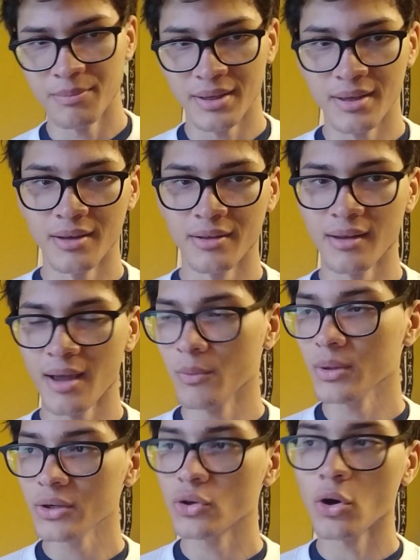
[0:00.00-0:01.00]
because I
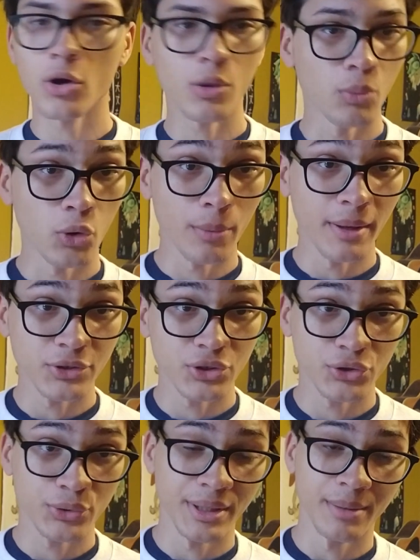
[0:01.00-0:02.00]
want to talk more about
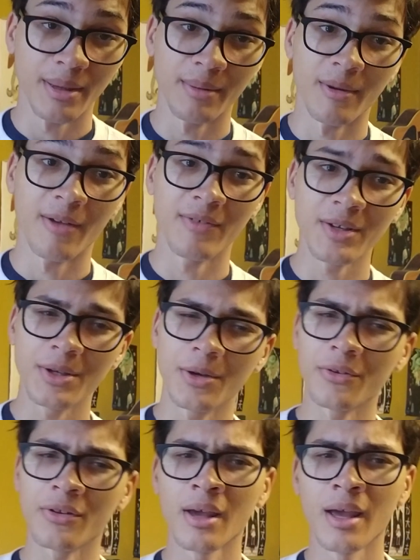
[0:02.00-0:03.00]
shoujo anime in
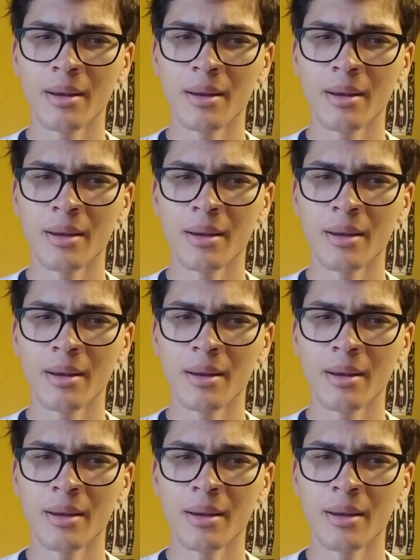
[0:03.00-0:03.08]
videos,